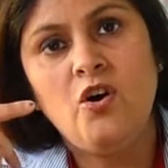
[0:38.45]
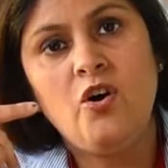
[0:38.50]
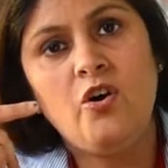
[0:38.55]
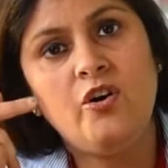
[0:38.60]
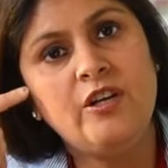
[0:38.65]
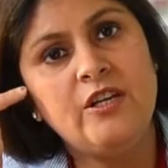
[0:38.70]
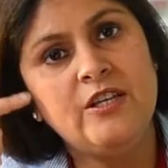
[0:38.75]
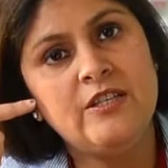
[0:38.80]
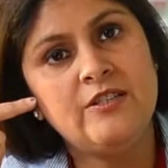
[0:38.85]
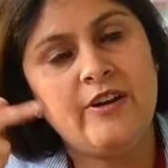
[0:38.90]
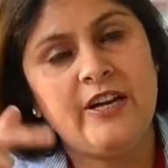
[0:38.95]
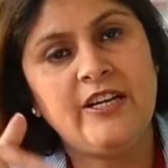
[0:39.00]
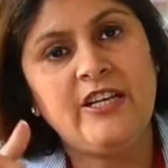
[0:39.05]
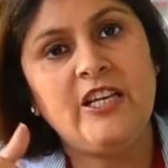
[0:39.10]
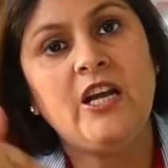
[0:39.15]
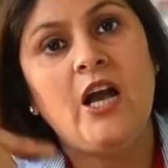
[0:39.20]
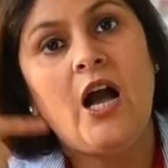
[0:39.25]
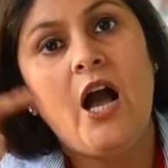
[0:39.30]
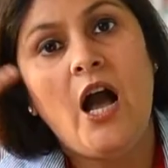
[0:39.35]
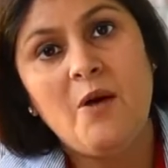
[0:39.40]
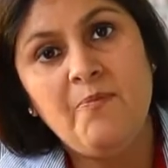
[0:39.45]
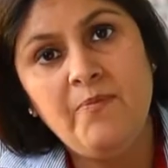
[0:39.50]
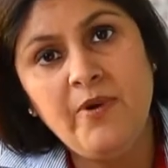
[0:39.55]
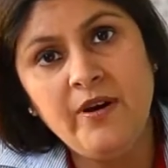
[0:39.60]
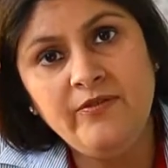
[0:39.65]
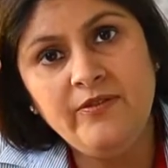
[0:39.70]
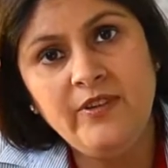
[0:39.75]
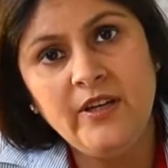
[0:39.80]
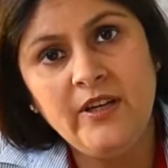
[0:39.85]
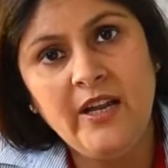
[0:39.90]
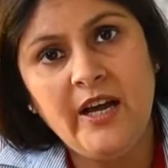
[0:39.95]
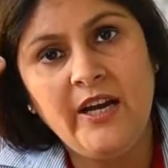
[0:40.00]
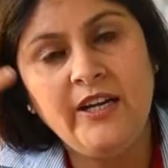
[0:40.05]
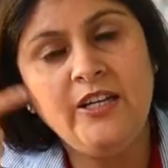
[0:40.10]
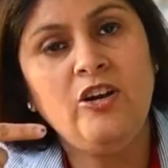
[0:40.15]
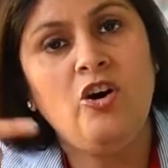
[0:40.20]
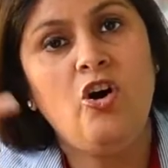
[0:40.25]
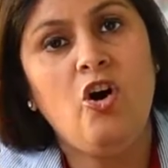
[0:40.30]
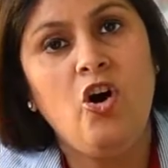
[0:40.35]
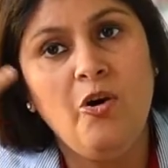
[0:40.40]
or he is writing above the
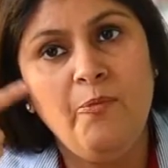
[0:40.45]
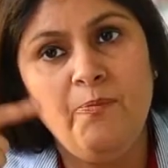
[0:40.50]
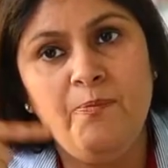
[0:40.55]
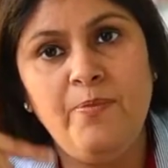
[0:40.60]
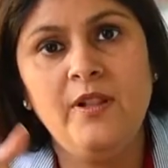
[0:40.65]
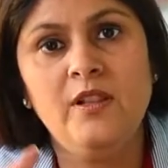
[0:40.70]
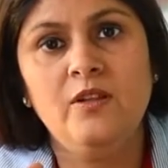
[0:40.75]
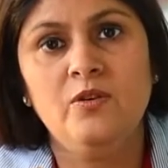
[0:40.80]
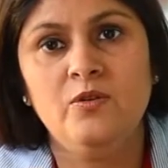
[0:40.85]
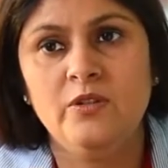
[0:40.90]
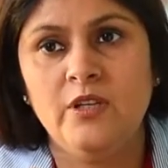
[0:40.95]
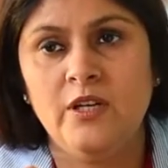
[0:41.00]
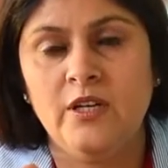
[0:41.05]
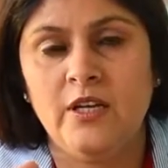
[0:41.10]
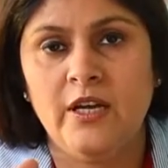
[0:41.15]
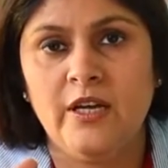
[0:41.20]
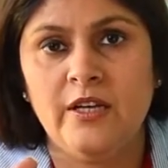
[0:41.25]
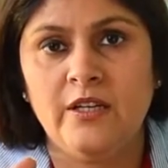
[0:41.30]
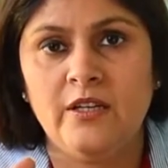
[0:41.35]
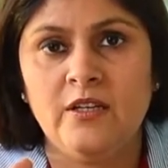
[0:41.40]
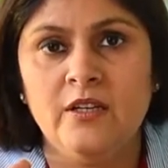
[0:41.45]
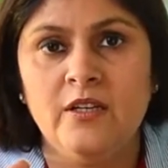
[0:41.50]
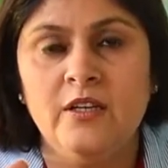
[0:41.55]
line or below the line.